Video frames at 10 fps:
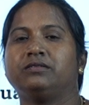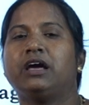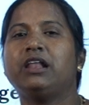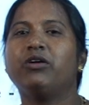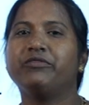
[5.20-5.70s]

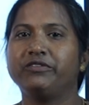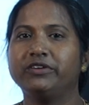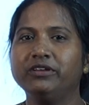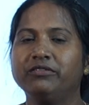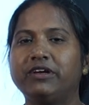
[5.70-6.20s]
Hello
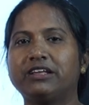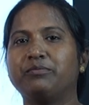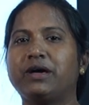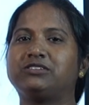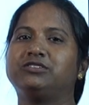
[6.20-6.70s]
everyone,
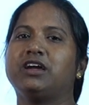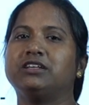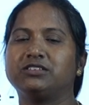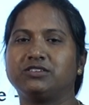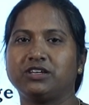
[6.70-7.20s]
welcome back to the
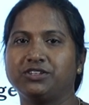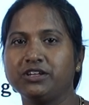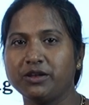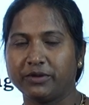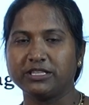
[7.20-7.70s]
another session
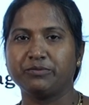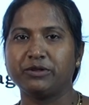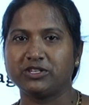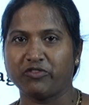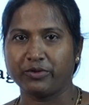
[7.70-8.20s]
in
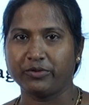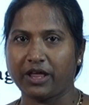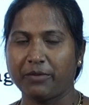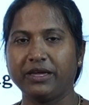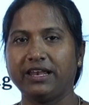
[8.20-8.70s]
Principles of
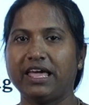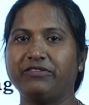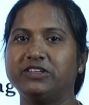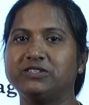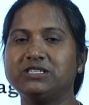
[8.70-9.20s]
Programming
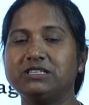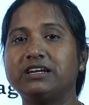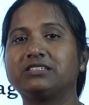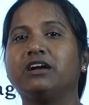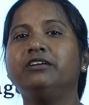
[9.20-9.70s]
Languages.
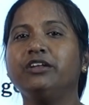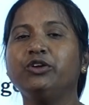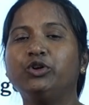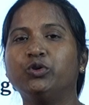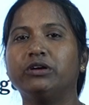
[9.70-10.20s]
Let's
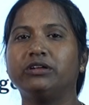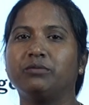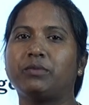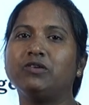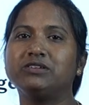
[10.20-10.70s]
continue to learn
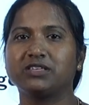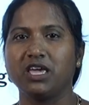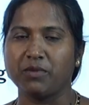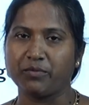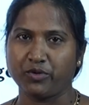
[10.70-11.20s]
about
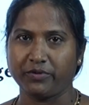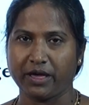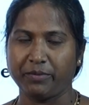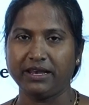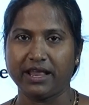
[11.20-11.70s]
schema
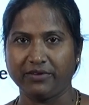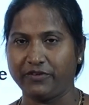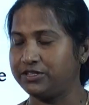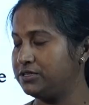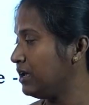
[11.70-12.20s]
programming
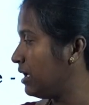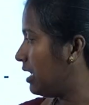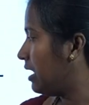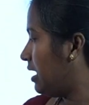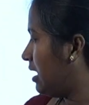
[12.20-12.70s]
language.
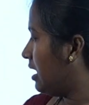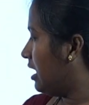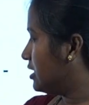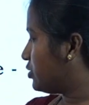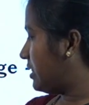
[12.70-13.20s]

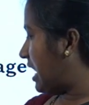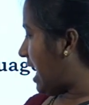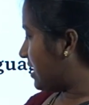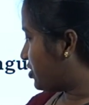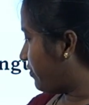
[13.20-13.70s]
So in the
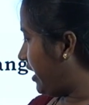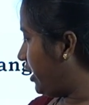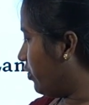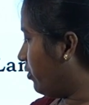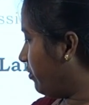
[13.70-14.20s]
last
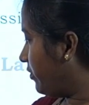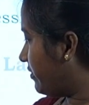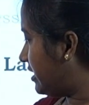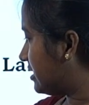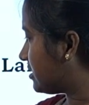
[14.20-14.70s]
video, we
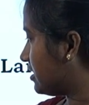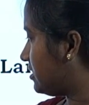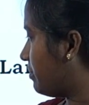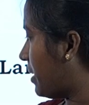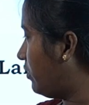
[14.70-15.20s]
were
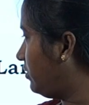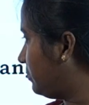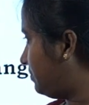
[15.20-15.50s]
discussed about